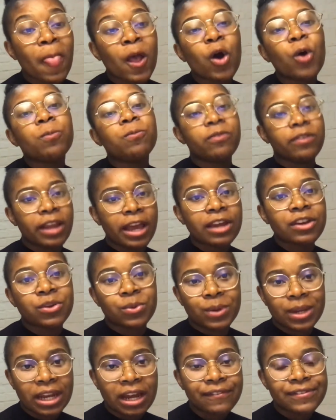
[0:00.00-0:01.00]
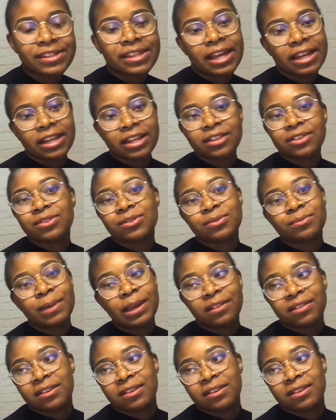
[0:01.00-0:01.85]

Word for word: hopefully i do enough studying to make